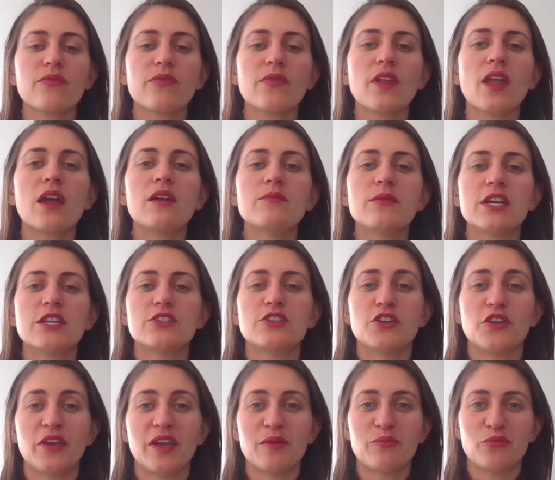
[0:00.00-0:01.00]
And make sure you
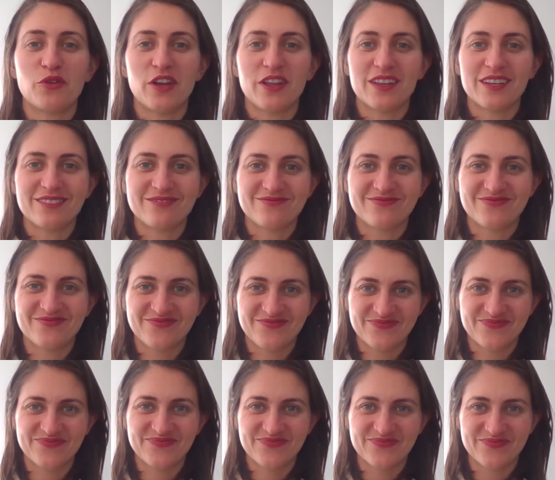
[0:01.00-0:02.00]
keep breathing.
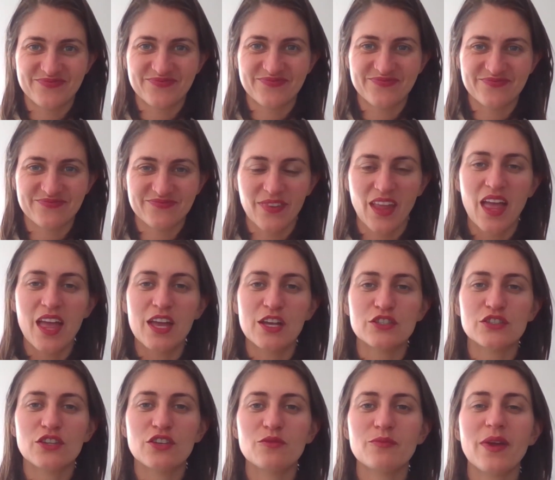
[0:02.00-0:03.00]

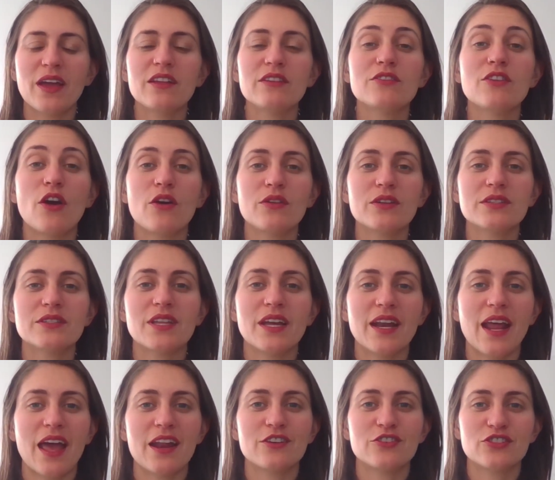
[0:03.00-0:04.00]
So you might notice that
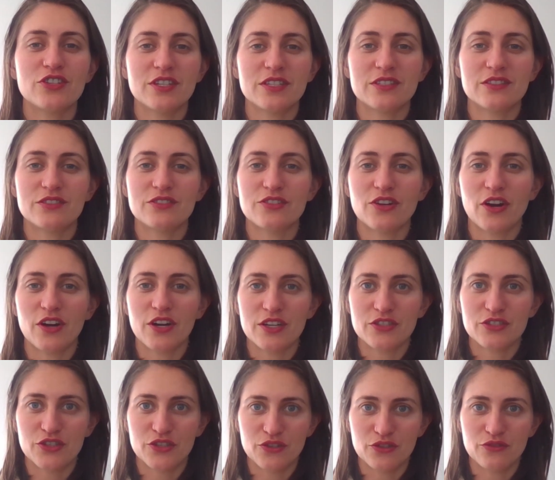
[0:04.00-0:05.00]
energy is starting
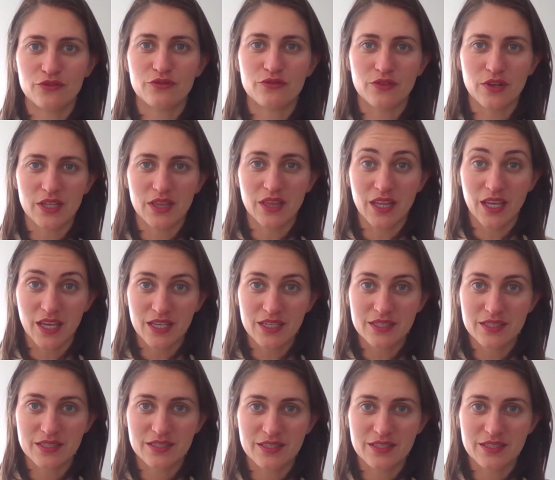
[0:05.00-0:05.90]
to release,